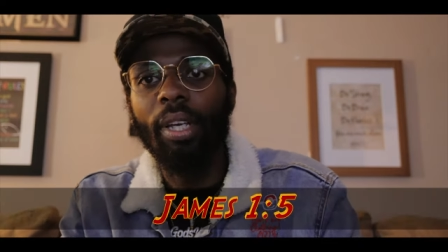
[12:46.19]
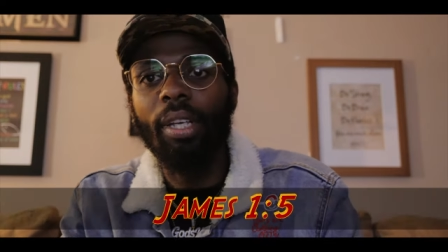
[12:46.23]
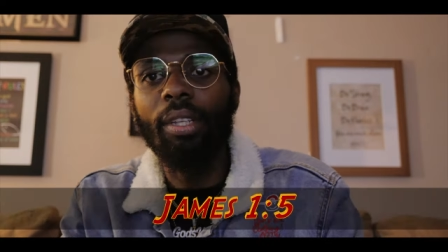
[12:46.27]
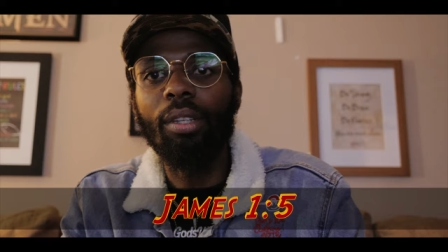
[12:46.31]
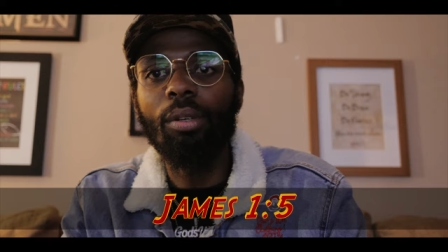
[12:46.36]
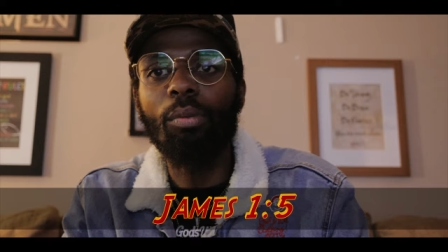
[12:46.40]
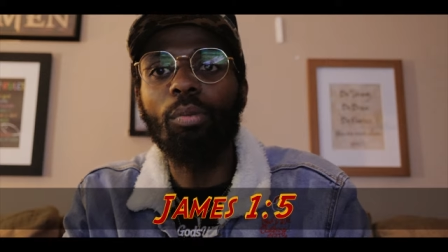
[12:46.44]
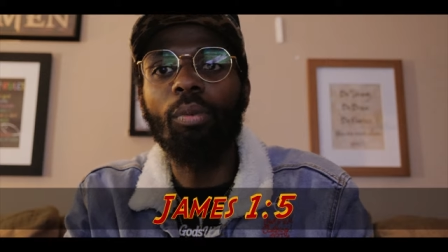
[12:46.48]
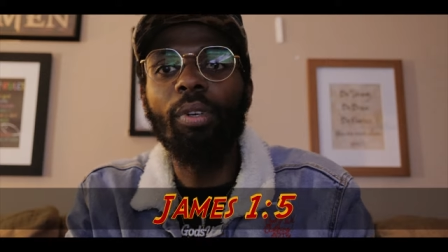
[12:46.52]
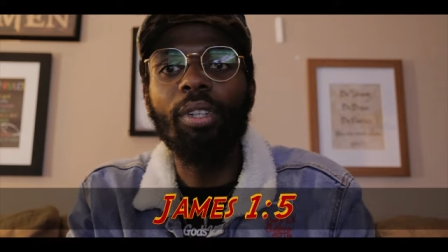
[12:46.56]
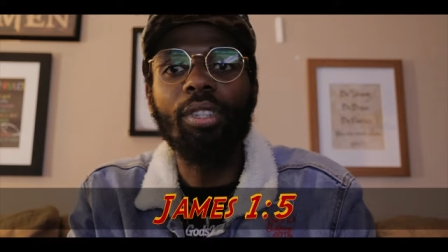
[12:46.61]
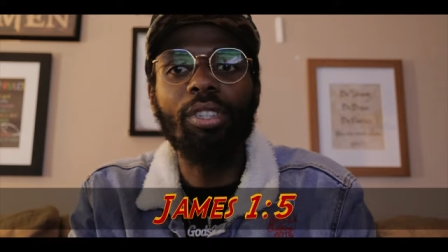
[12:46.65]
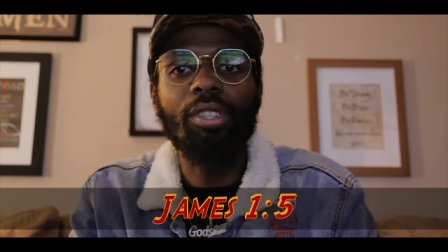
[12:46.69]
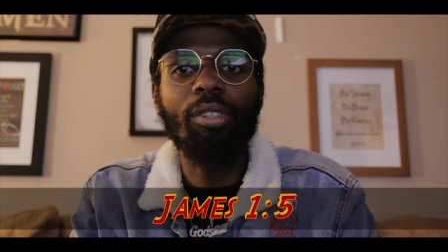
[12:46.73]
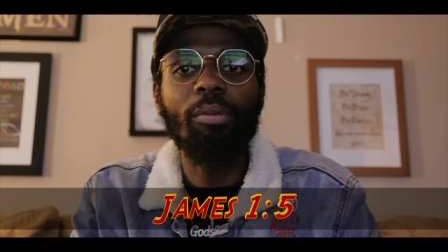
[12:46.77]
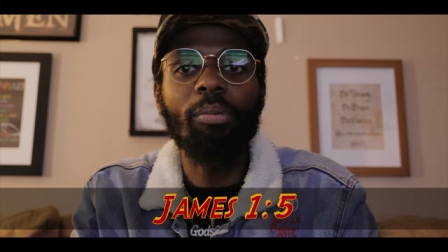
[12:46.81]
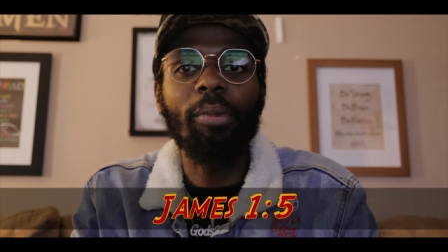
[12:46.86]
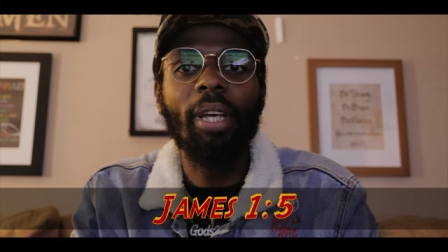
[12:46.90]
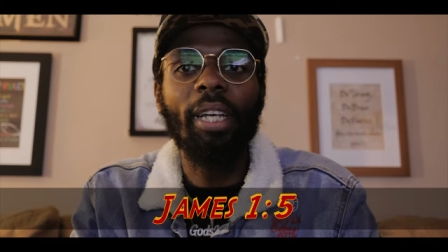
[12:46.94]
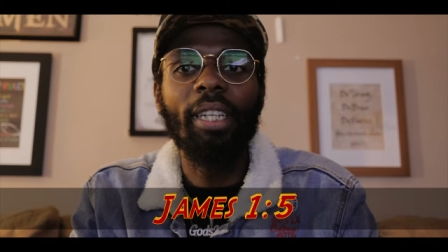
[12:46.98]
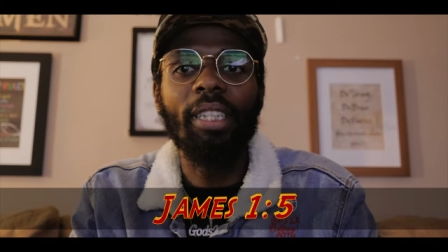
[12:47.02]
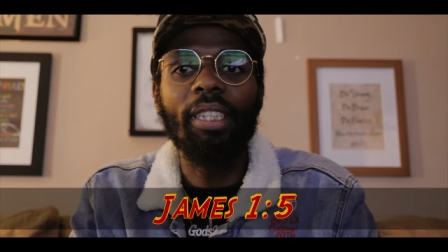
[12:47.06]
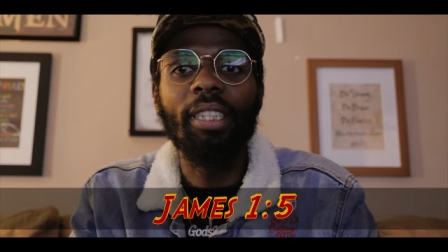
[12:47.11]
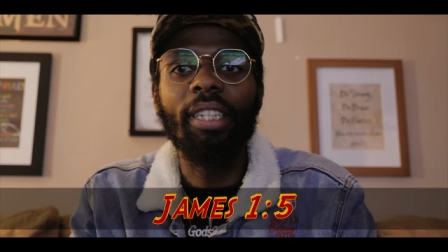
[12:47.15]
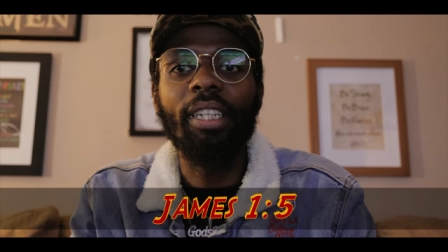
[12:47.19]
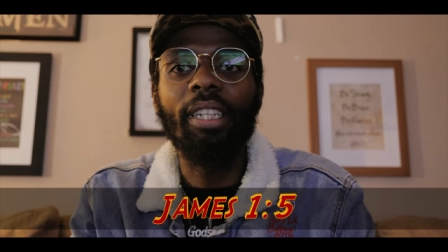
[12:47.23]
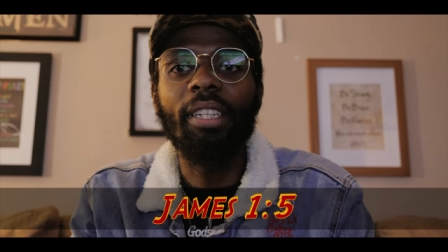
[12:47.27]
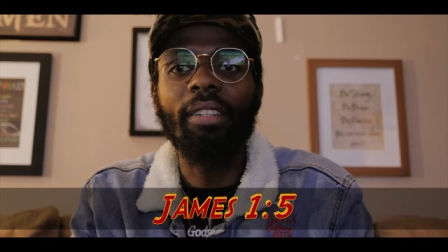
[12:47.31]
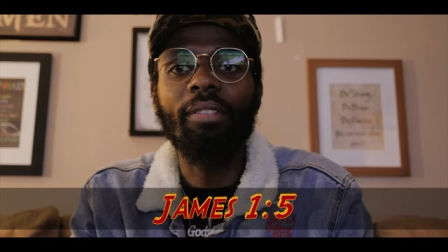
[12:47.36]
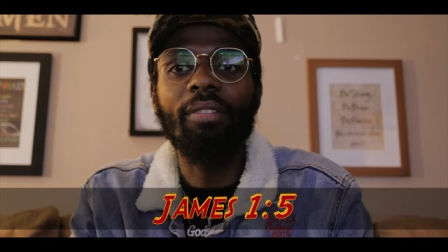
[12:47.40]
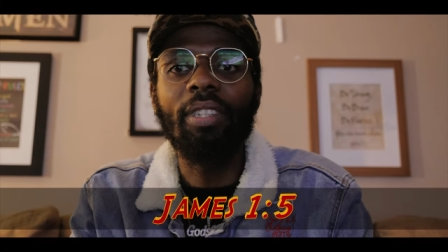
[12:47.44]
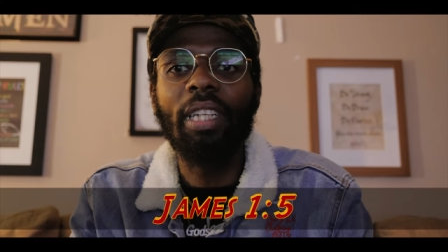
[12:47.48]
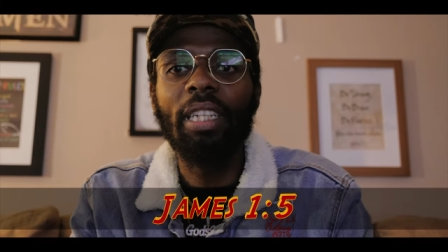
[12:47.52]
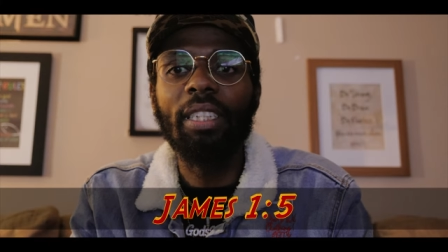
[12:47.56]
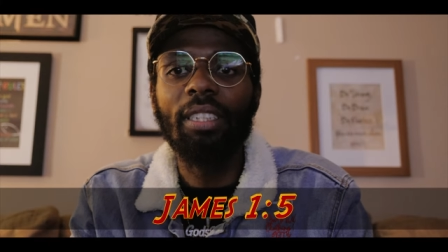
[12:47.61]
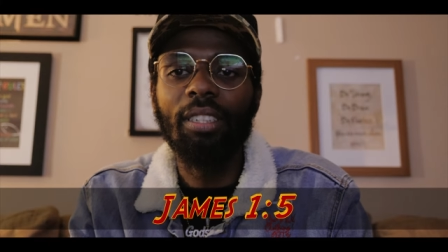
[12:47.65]
in the wisdom that He
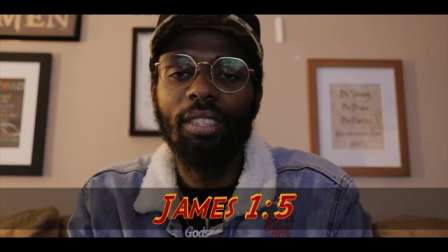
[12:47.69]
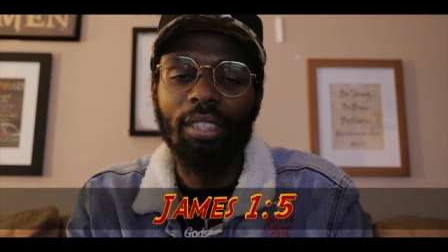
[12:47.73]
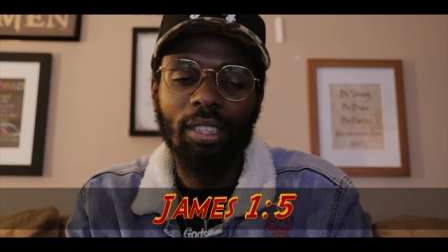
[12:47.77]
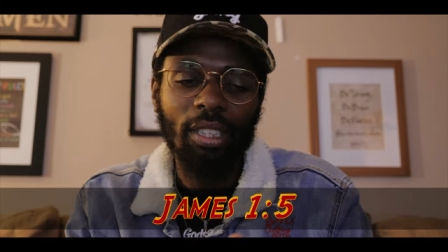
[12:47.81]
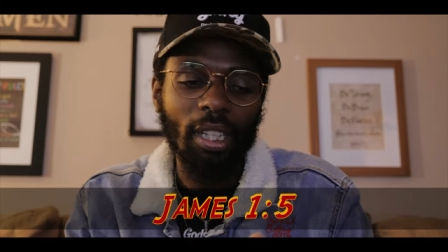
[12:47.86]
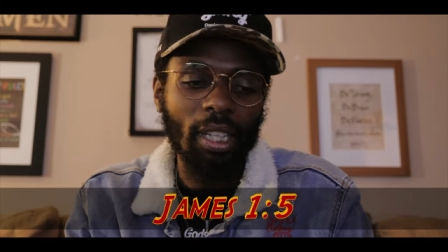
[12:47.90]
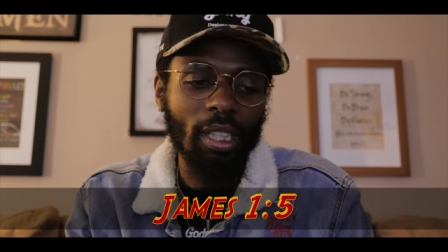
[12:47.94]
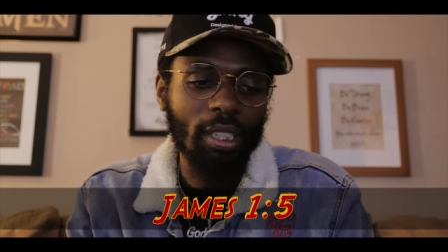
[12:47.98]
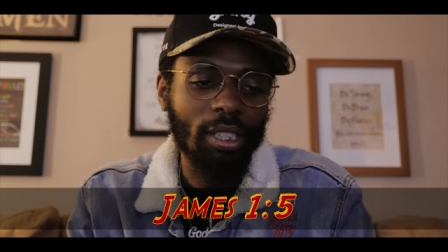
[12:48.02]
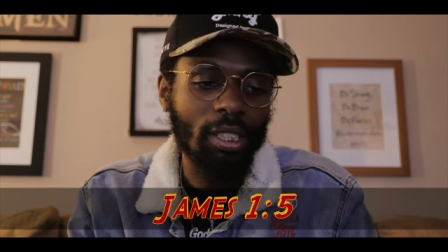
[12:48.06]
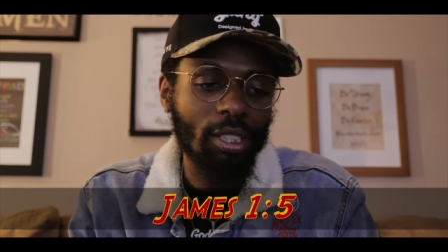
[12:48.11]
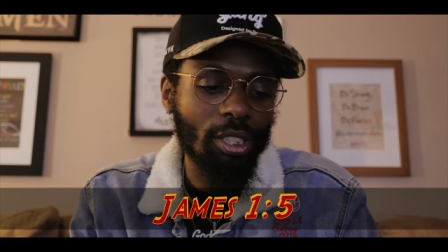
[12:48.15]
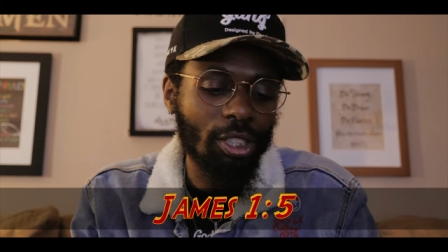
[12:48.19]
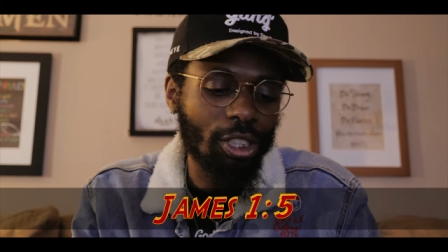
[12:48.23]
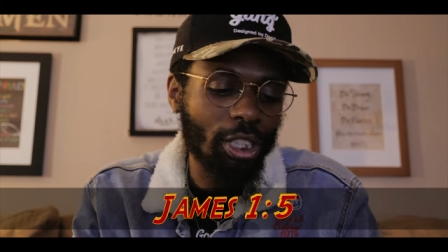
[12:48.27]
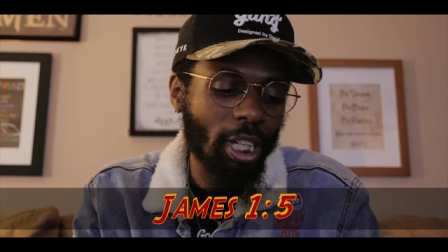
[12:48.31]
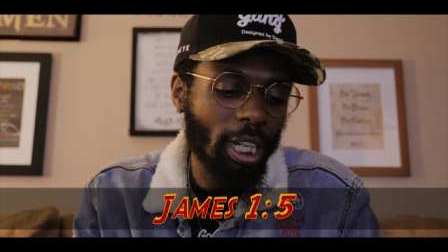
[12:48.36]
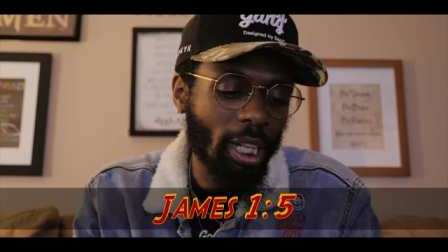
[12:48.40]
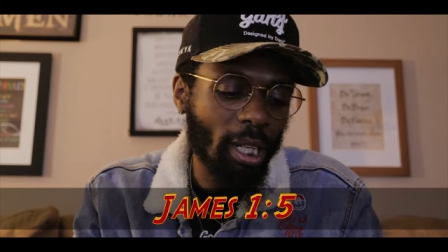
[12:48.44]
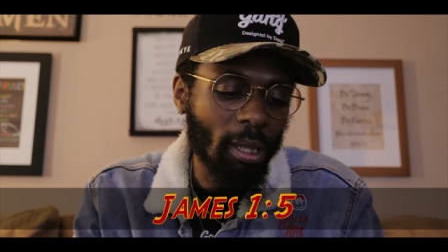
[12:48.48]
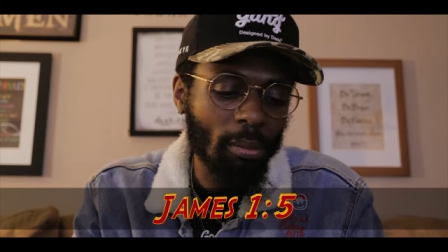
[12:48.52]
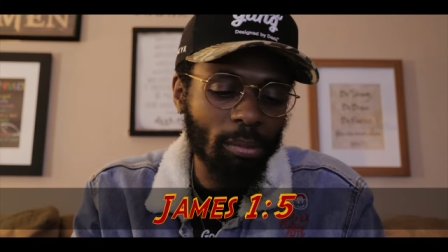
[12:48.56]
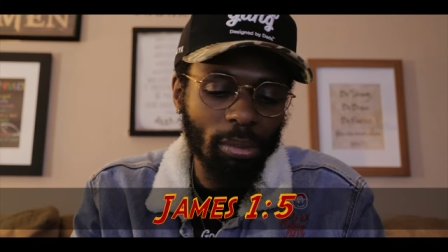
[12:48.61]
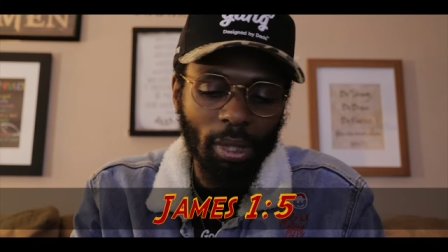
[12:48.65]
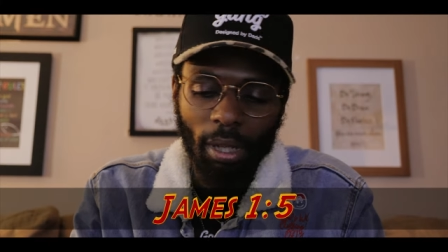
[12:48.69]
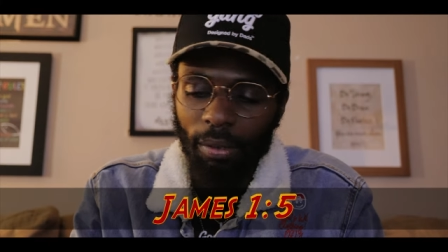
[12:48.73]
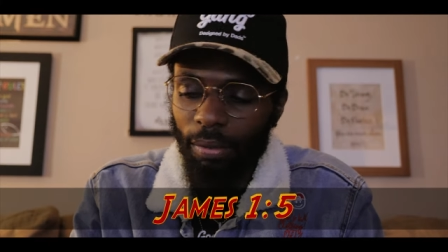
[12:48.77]
gives, as it says in James.